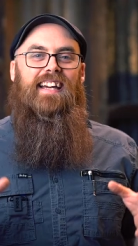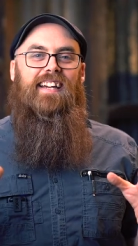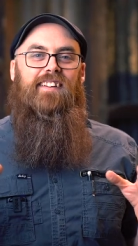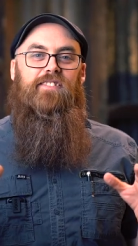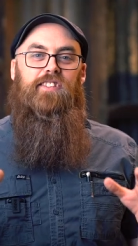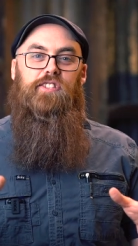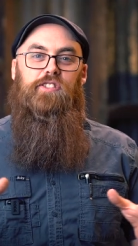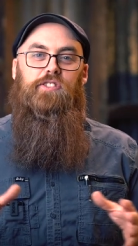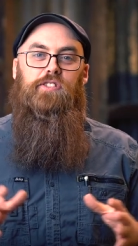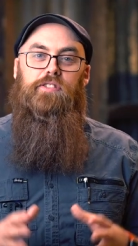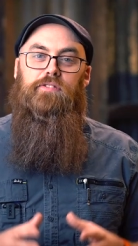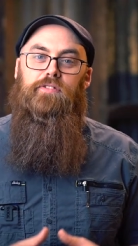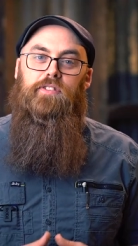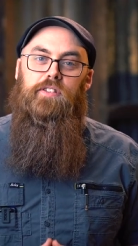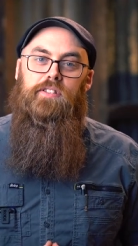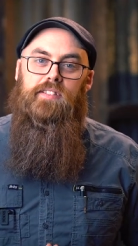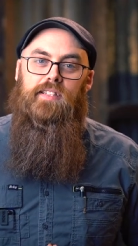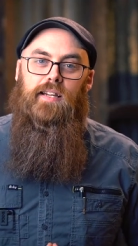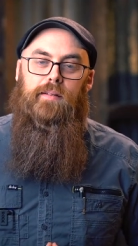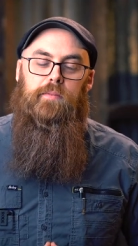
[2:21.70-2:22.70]
If this is your
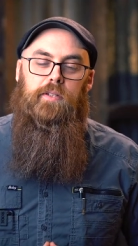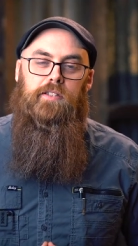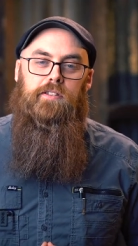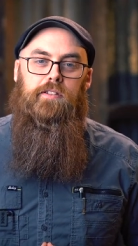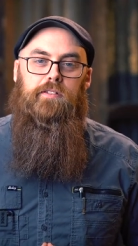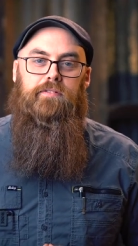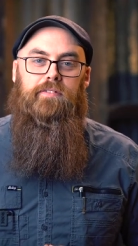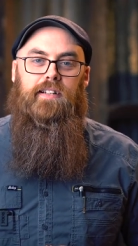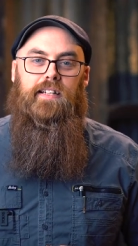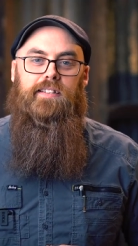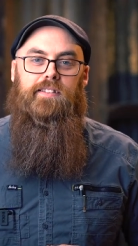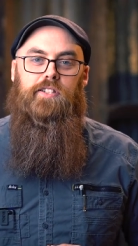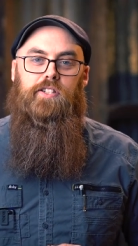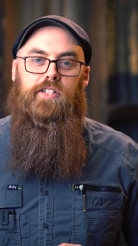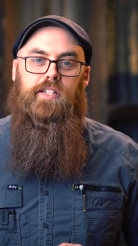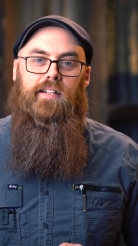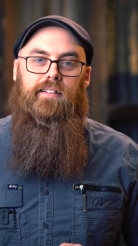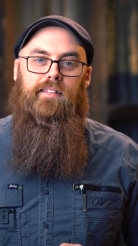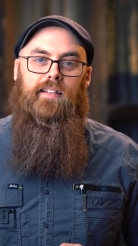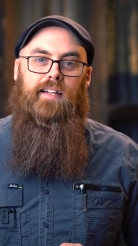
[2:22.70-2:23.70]
first time here, don't forget to
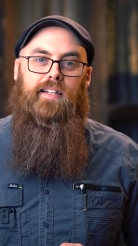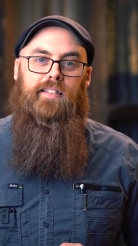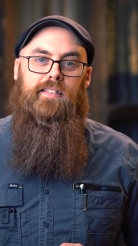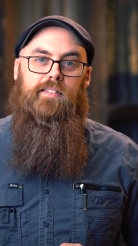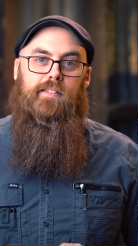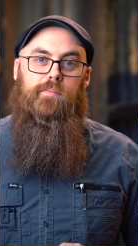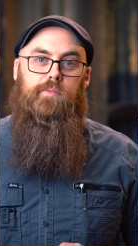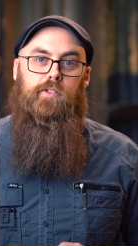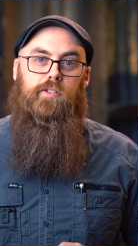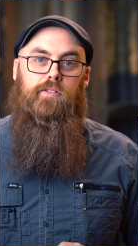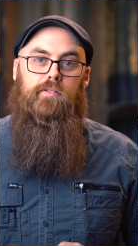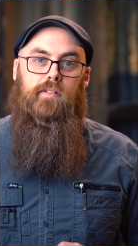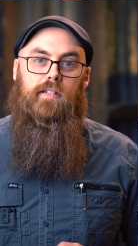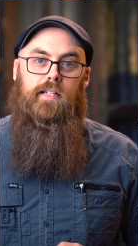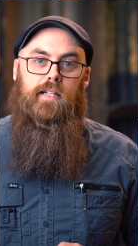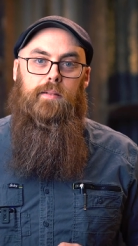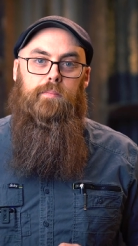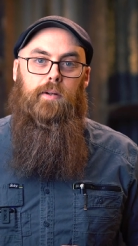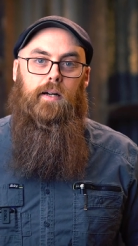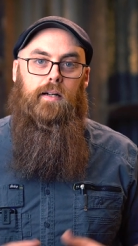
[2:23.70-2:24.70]
share, like, and
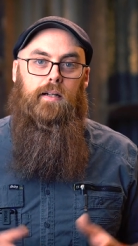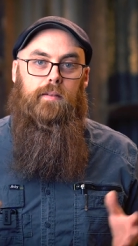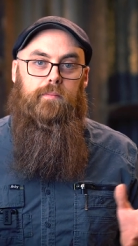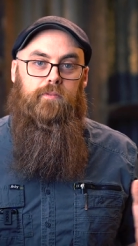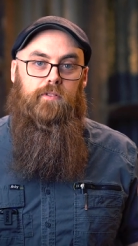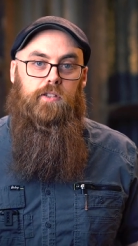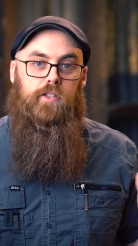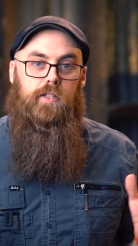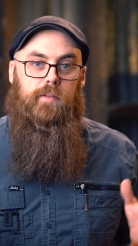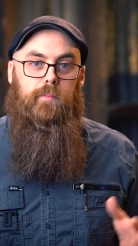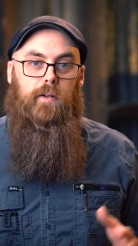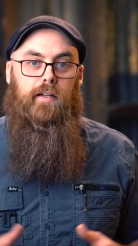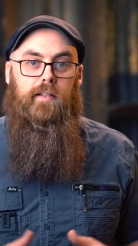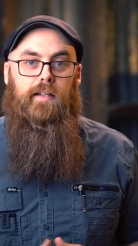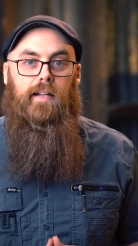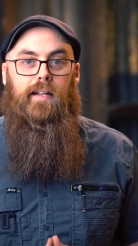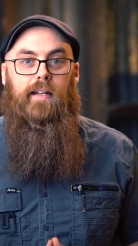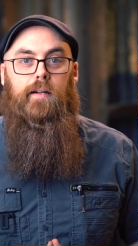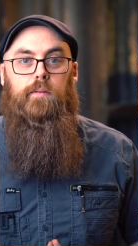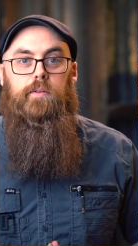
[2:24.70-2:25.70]
subscribe. I'm Phil
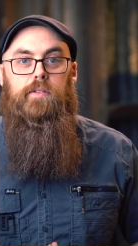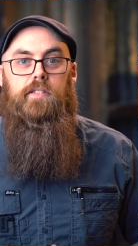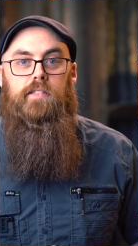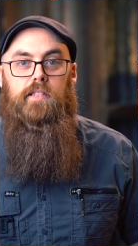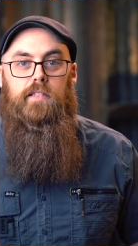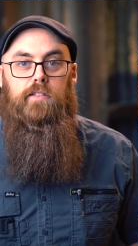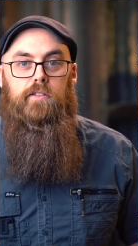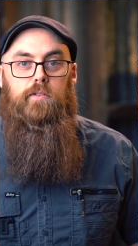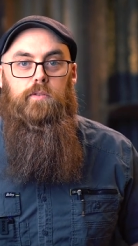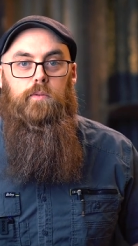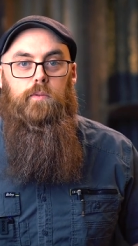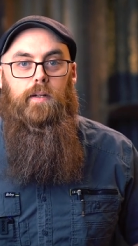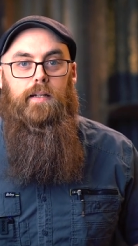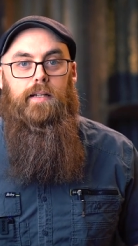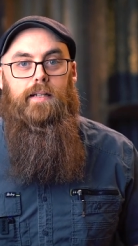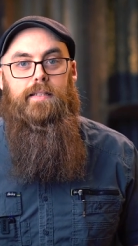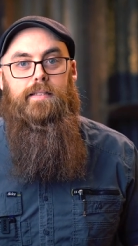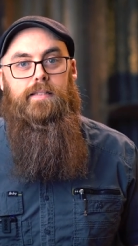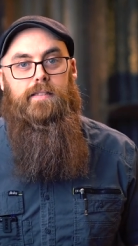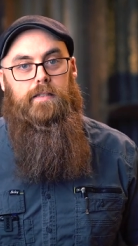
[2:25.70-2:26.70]
Shinbein, and I will see you when
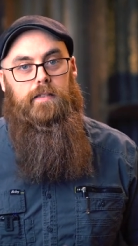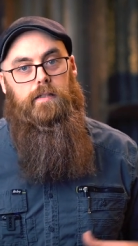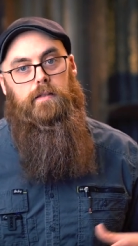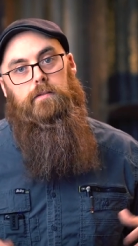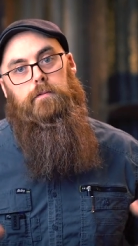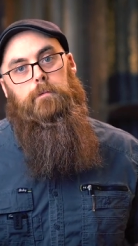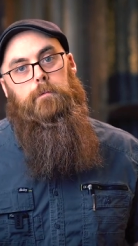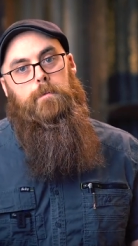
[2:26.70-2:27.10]
I see you.